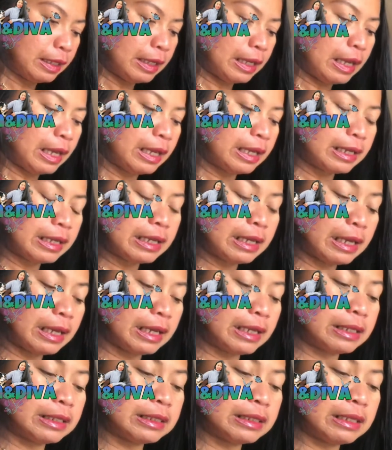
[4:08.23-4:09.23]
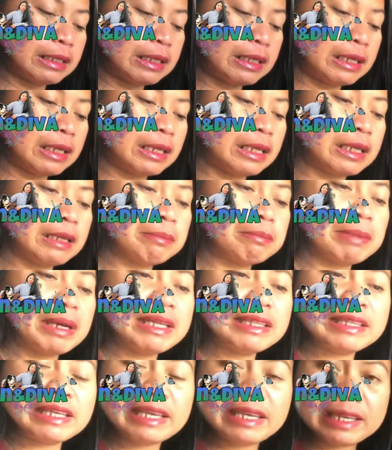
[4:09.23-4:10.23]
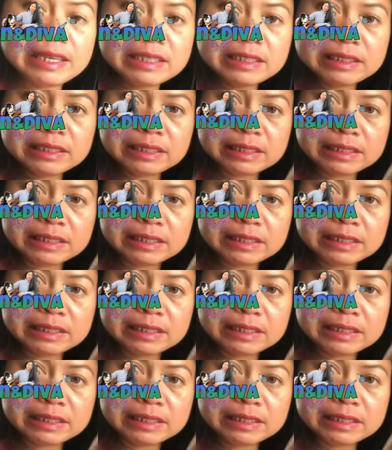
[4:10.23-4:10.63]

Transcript: I got a Band-Aid.